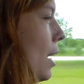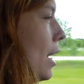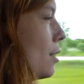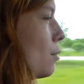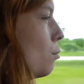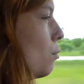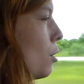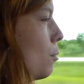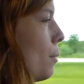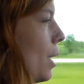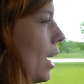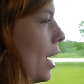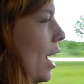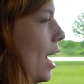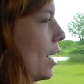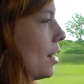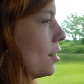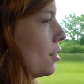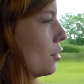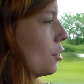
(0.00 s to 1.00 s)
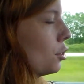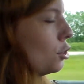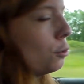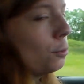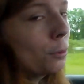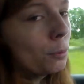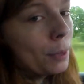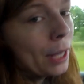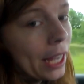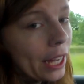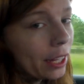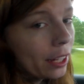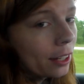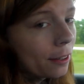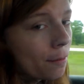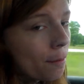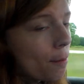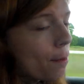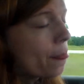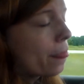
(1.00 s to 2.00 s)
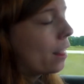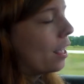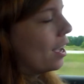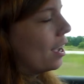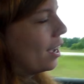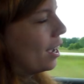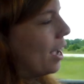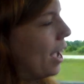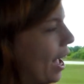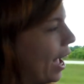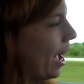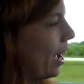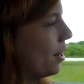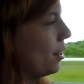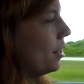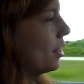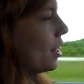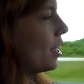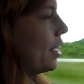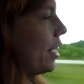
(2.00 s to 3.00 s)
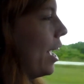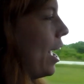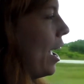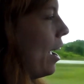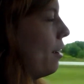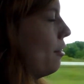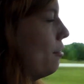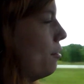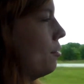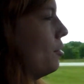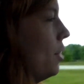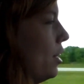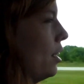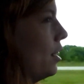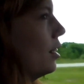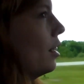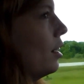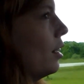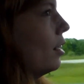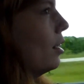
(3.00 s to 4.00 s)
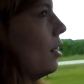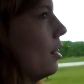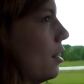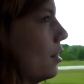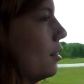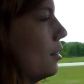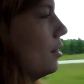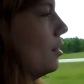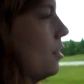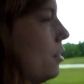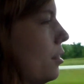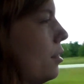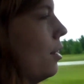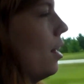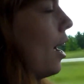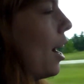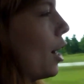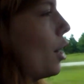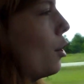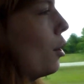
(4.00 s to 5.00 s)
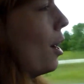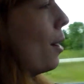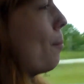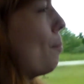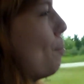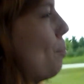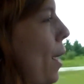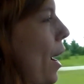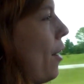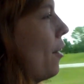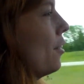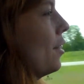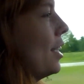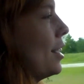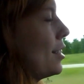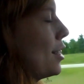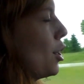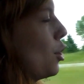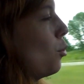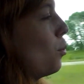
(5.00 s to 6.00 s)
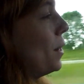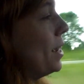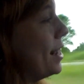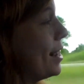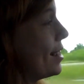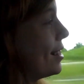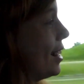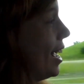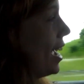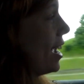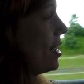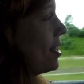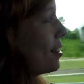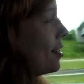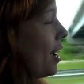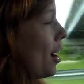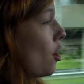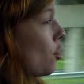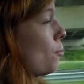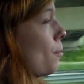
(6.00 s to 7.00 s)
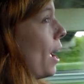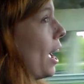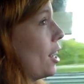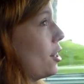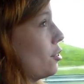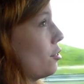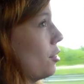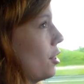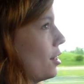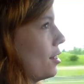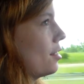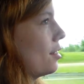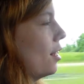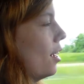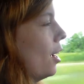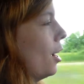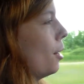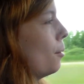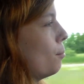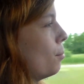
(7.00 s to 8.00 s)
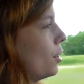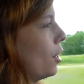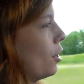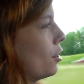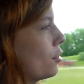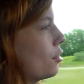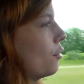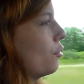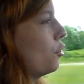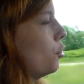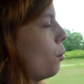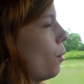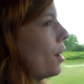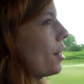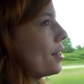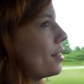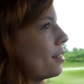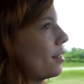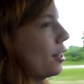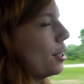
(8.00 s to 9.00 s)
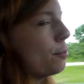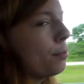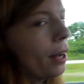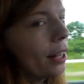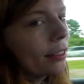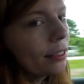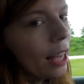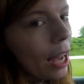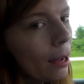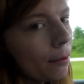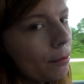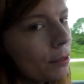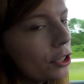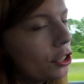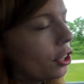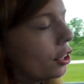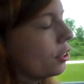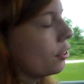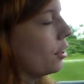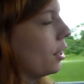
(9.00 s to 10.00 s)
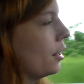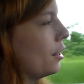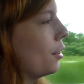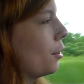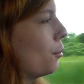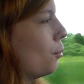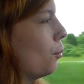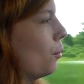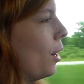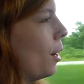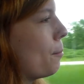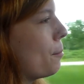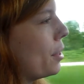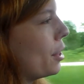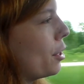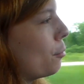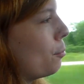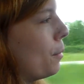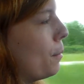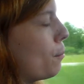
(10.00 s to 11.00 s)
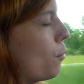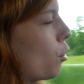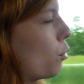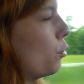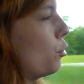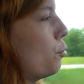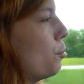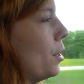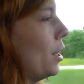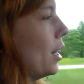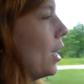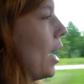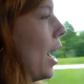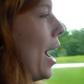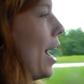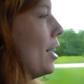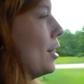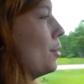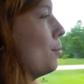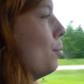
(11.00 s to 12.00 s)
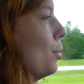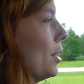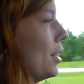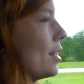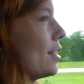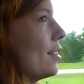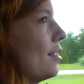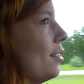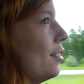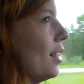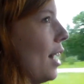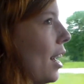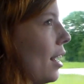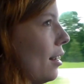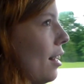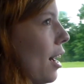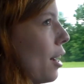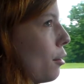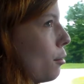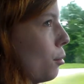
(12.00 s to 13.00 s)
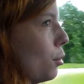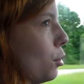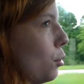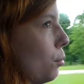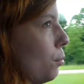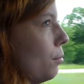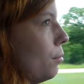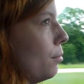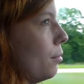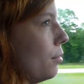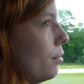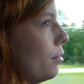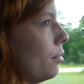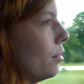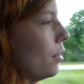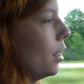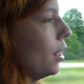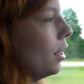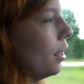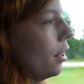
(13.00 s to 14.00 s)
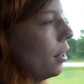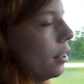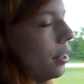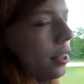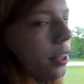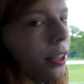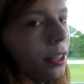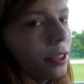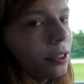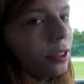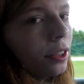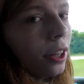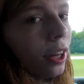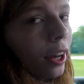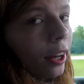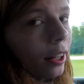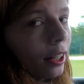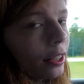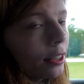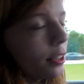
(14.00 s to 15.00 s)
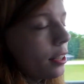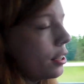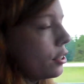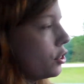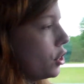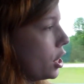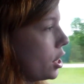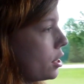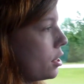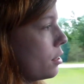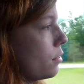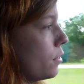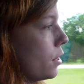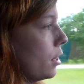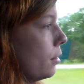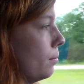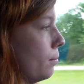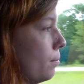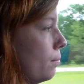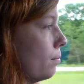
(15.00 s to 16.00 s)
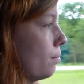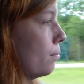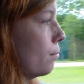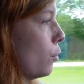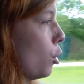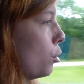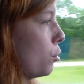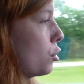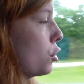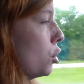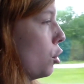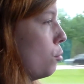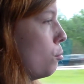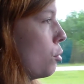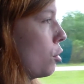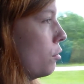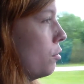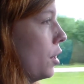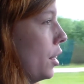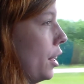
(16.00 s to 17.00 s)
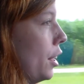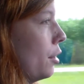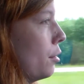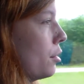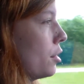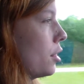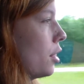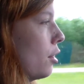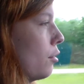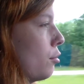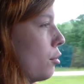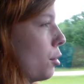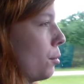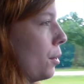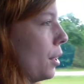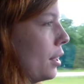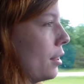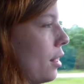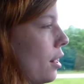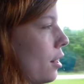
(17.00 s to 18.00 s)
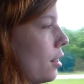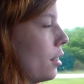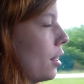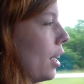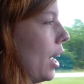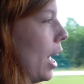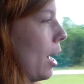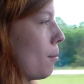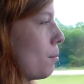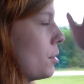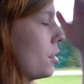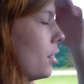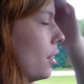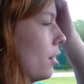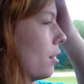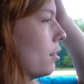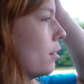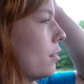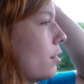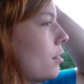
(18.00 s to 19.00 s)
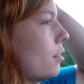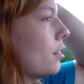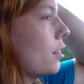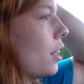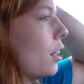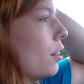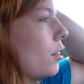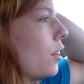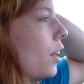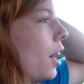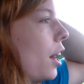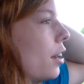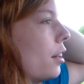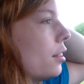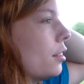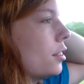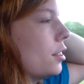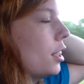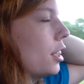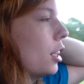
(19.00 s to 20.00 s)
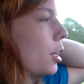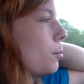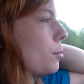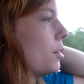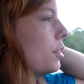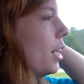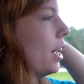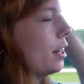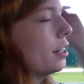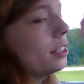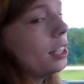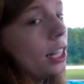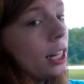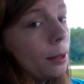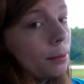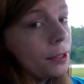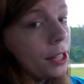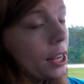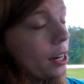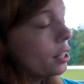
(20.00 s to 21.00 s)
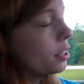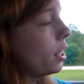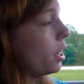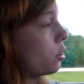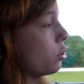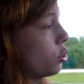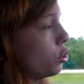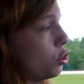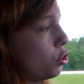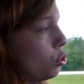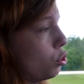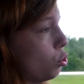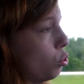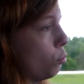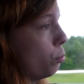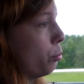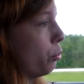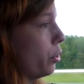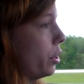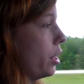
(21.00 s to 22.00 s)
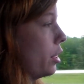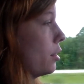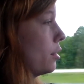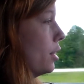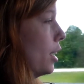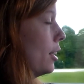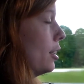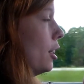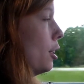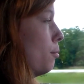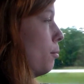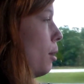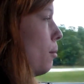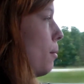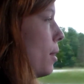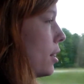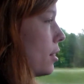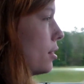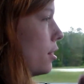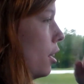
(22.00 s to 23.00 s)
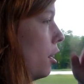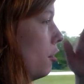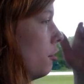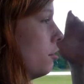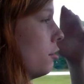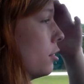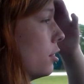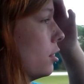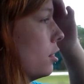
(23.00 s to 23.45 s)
as one of my cots are super big, and you can fit apparently it's a queen size air mattress, but also if you want to sleep on top of each other, and there'll be more room than the cots, but it's still not a lot of room. So yeah, that's the gist of it. I'll show more video and stuff when we get down in the campsite and all that. Setting up the tent. Setting up tent is actually super easy. I did it by myself.